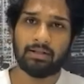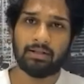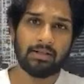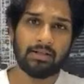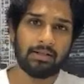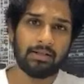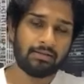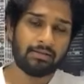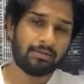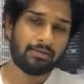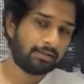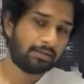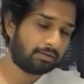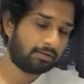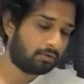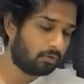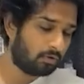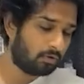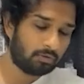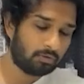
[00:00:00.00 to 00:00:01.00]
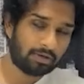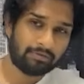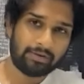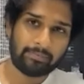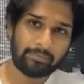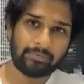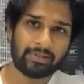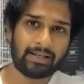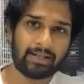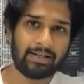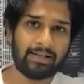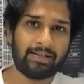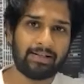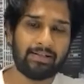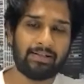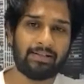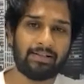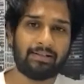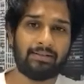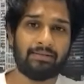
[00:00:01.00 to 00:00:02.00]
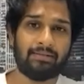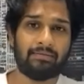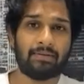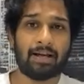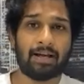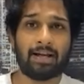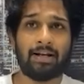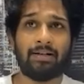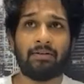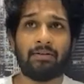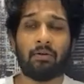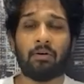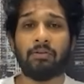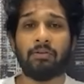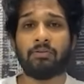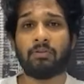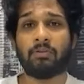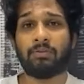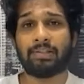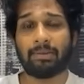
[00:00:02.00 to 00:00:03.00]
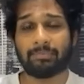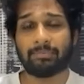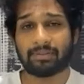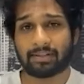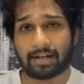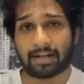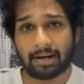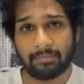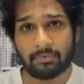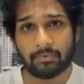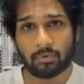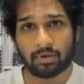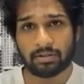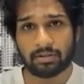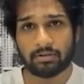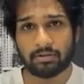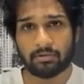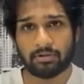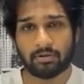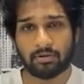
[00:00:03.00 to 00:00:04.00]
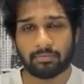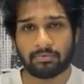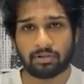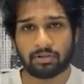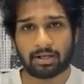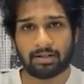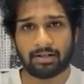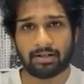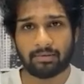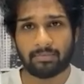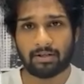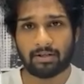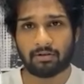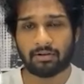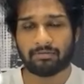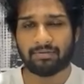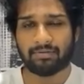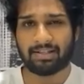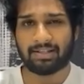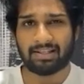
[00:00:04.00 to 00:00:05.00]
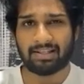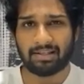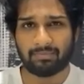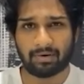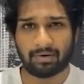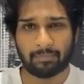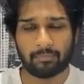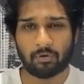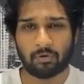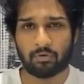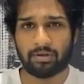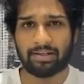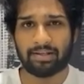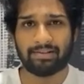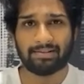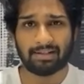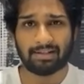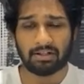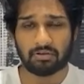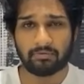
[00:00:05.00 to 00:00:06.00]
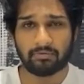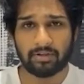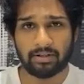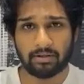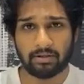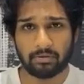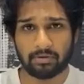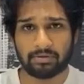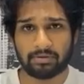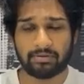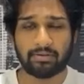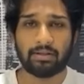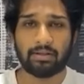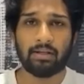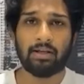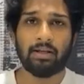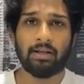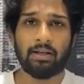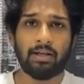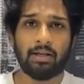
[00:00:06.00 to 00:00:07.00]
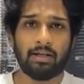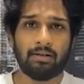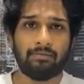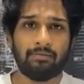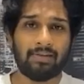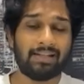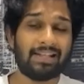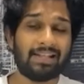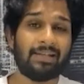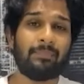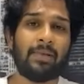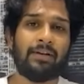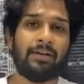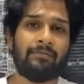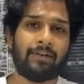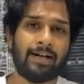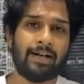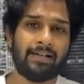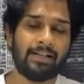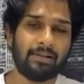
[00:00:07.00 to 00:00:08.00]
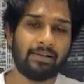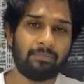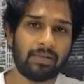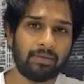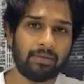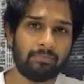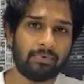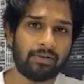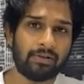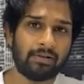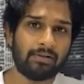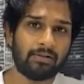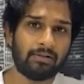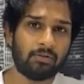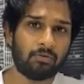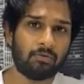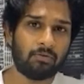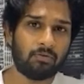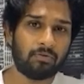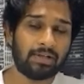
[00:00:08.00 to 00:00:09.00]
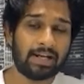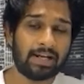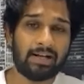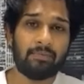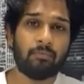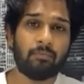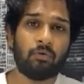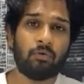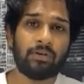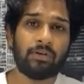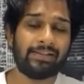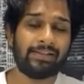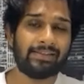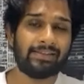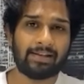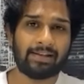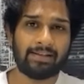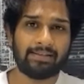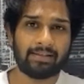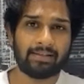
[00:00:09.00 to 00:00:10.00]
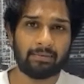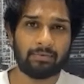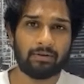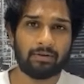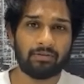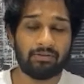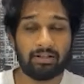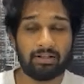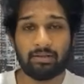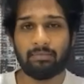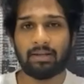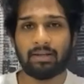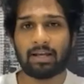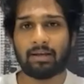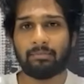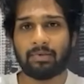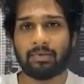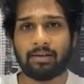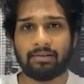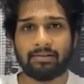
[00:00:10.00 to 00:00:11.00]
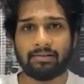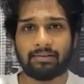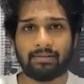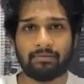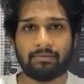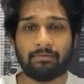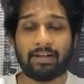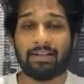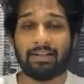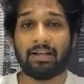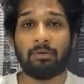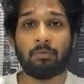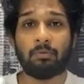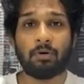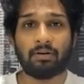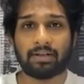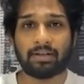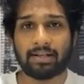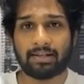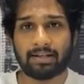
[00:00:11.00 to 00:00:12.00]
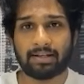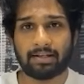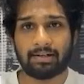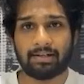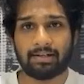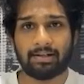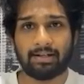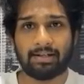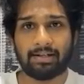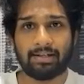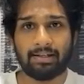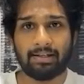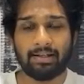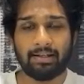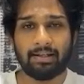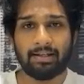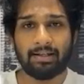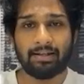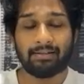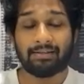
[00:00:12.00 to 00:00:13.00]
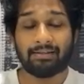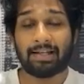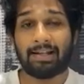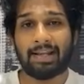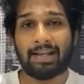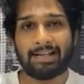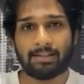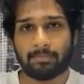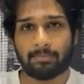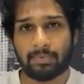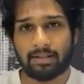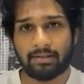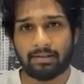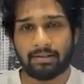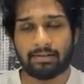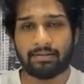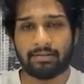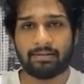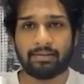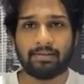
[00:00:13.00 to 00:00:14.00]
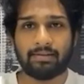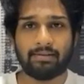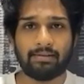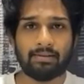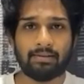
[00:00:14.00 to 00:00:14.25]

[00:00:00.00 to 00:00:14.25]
just go to our website and also subscribe to our YouTube channel because we keep uploading such videos. We keep inviting people to get more insights about JBMS, where they're working currently, their experiences.